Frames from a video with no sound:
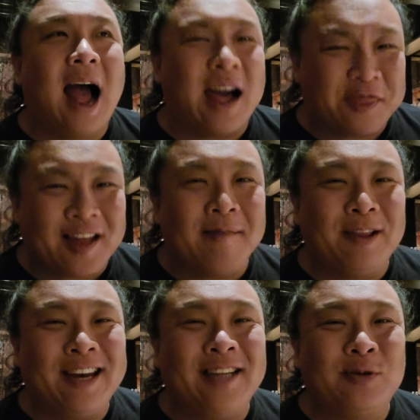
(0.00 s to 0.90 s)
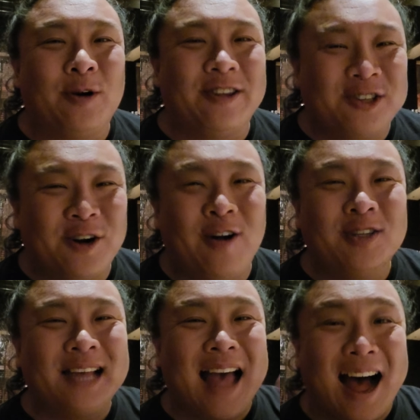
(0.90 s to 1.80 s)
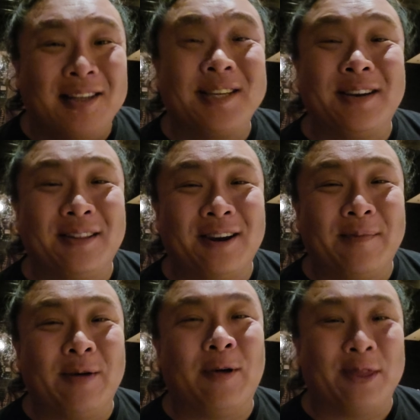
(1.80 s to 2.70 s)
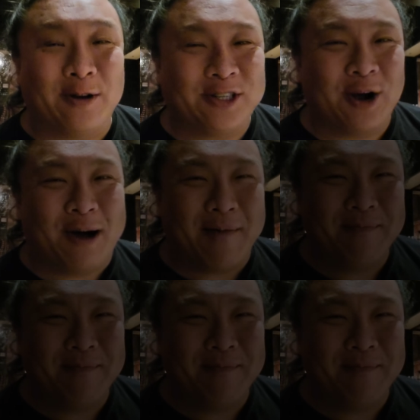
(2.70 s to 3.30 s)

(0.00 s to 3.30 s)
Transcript: I think I'm leaning toward the churros. I'll see you in a little bit when those show up.